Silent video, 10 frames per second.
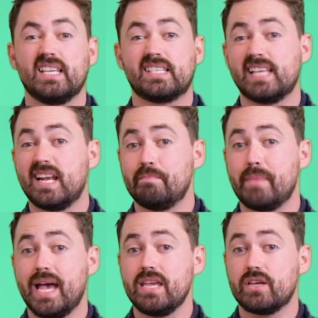sell in
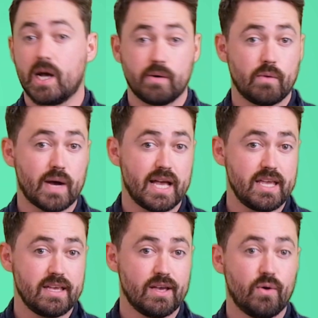May, go
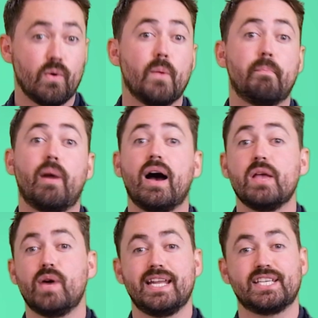away, or buy
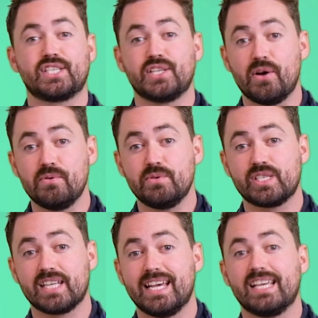when it
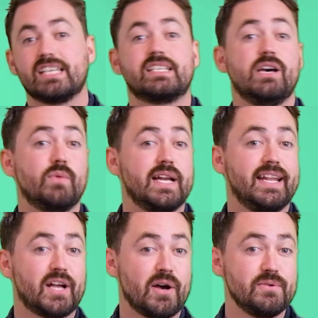snows, sell when
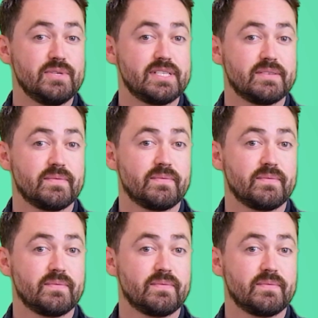it goes?